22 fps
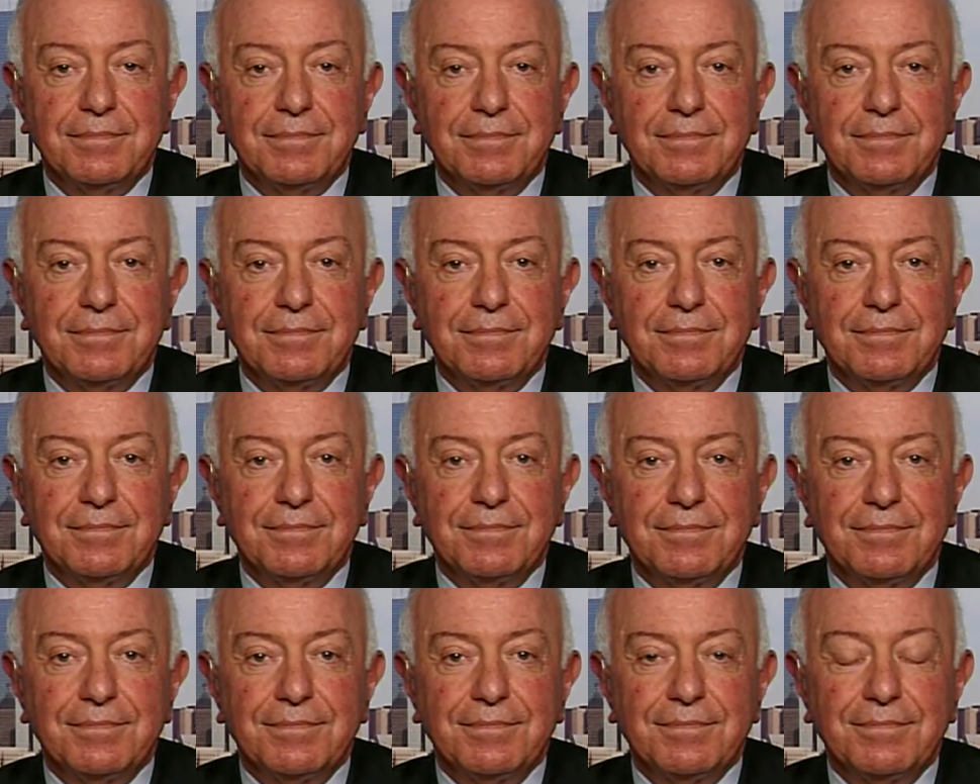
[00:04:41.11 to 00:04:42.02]

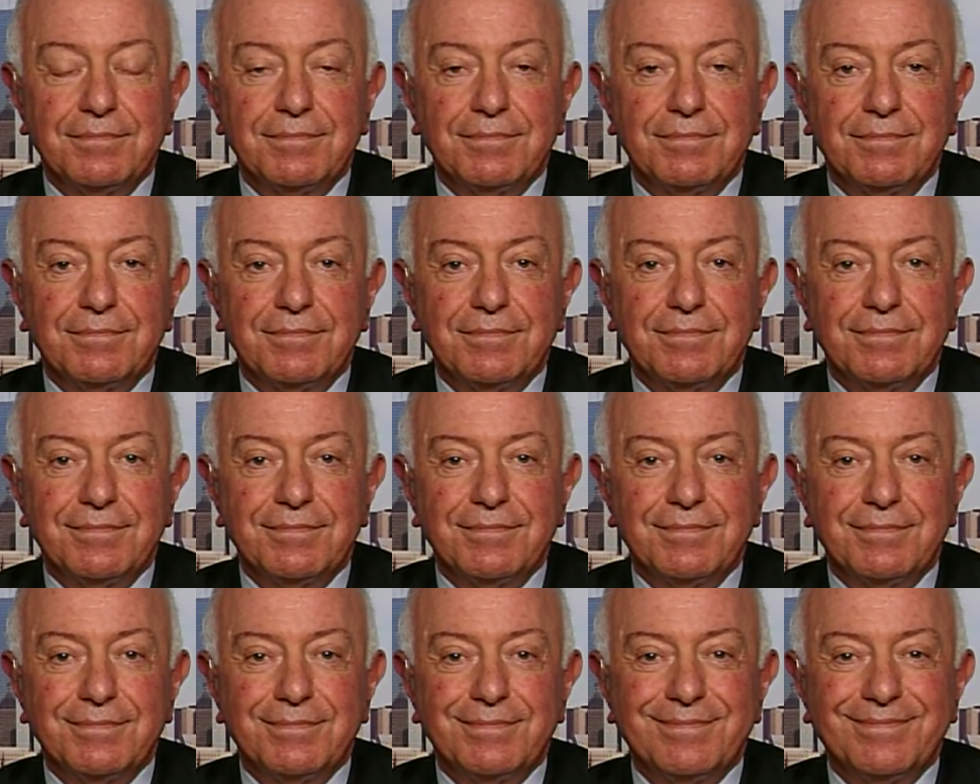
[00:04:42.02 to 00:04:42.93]

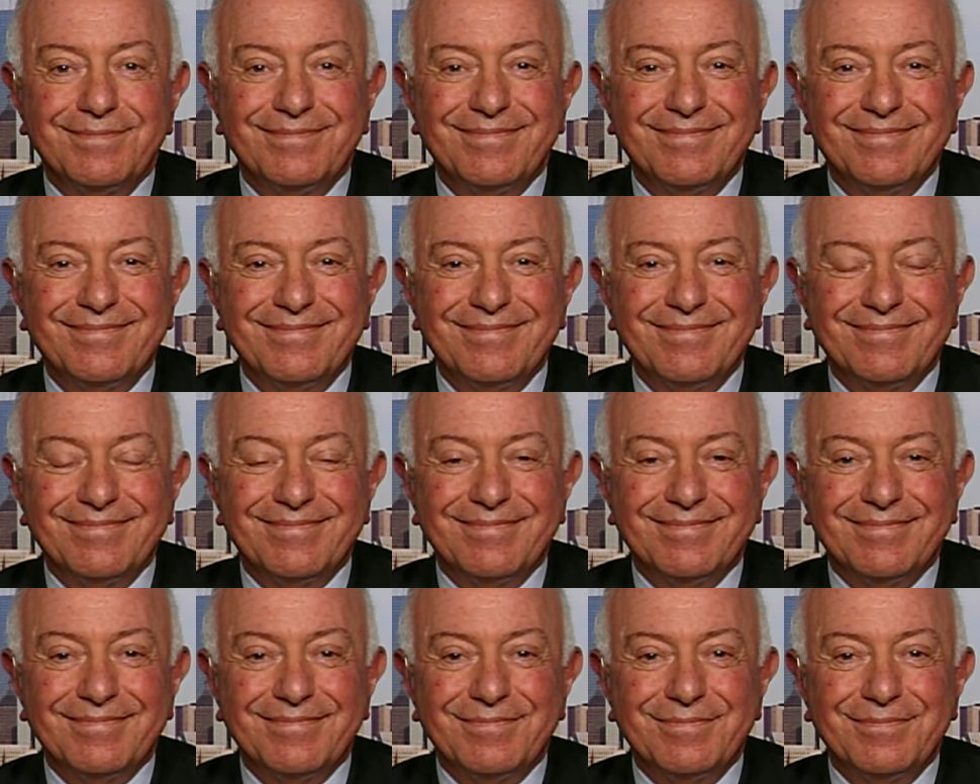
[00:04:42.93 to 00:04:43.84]

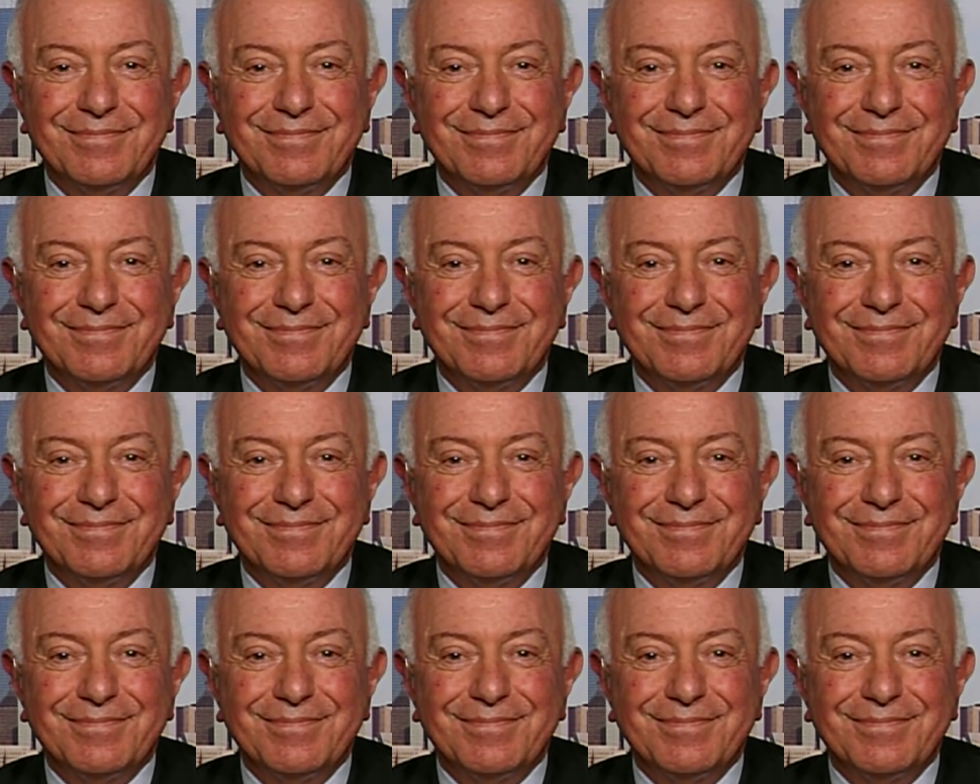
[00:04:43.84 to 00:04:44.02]
This person isn't speaking.